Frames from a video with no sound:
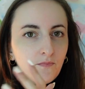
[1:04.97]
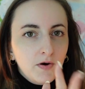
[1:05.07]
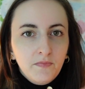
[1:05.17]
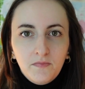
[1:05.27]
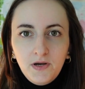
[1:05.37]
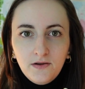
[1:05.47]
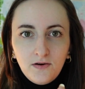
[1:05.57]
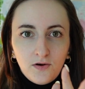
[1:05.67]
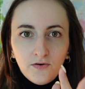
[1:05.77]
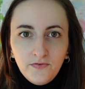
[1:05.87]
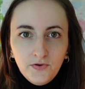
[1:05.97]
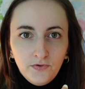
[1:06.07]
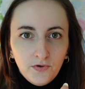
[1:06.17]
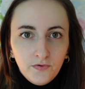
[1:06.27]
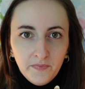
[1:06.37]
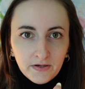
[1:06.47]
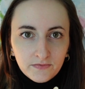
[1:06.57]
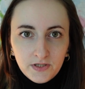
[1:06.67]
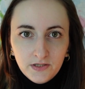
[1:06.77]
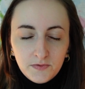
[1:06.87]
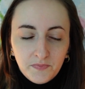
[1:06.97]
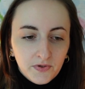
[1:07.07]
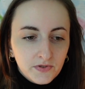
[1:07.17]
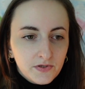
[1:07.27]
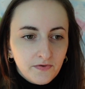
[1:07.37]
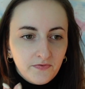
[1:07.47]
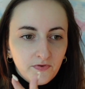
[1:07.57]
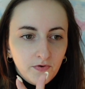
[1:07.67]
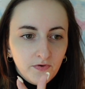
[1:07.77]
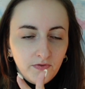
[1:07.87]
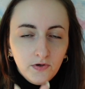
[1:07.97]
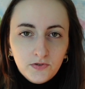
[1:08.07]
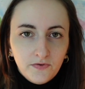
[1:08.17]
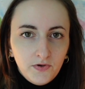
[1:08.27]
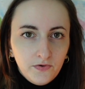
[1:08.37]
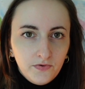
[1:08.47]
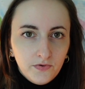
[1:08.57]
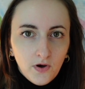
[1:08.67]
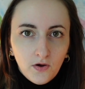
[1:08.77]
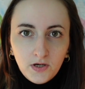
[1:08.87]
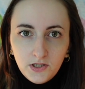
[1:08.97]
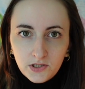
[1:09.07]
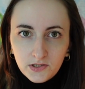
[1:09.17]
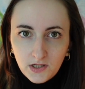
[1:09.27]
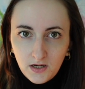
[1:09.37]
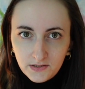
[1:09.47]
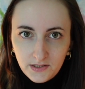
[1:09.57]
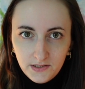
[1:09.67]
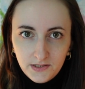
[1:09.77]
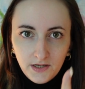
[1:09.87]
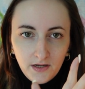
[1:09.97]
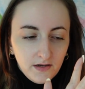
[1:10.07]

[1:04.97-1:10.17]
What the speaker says: Probably a lot of you know about it, but for those of you who only just started